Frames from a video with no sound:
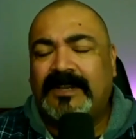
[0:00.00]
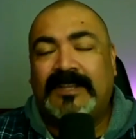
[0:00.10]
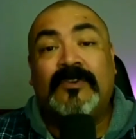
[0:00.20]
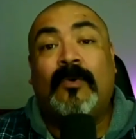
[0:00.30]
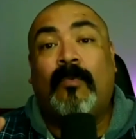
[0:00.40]

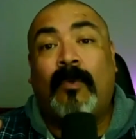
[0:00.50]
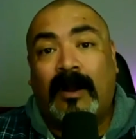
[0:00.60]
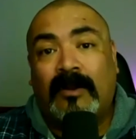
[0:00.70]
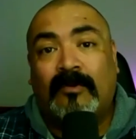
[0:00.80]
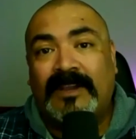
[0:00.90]
and you'll
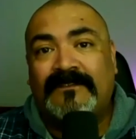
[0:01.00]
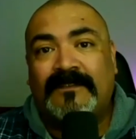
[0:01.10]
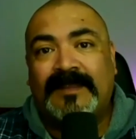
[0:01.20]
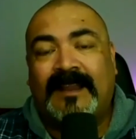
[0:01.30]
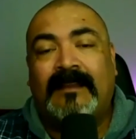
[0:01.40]
walk away
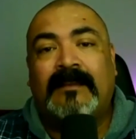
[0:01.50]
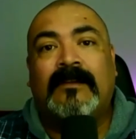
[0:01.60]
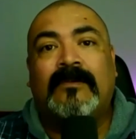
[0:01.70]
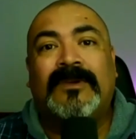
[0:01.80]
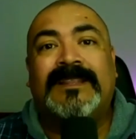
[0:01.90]
from that
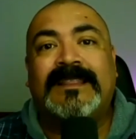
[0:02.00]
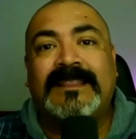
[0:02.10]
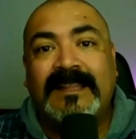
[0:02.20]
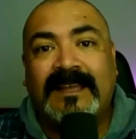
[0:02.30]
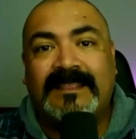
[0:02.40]
with
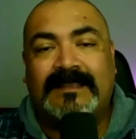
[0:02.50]
nothing.